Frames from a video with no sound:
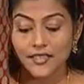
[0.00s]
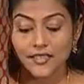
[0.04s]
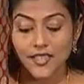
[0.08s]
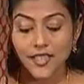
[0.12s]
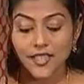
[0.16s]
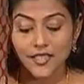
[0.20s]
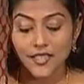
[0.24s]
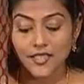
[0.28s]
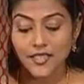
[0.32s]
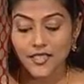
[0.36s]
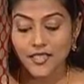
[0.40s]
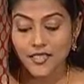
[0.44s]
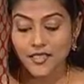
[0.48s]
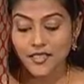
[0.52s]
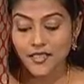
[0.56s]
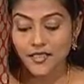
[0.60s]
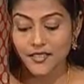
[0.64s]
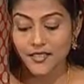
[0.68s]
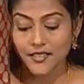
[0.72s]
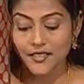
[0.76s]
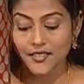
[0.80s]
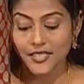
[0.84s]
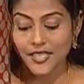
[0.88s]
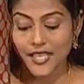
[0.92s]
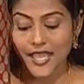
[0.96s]
they
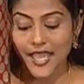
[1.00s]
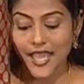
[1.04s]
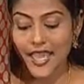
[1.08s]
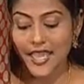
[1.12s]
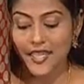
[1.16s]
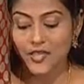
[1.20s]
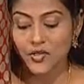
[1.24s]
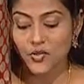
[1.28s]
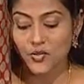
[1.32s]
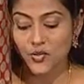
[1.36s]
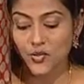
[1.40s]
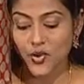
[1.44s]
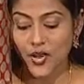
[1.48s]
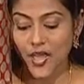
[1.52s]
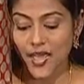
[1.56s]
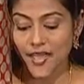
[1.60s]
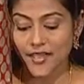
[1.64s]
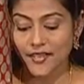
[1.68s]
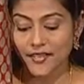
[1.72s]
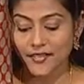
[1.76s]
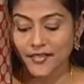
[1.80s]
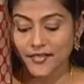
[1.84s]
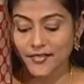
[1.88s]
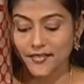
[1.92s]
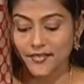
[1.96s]
turned and
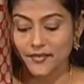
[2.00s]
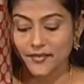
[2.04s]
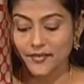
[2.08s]
ran.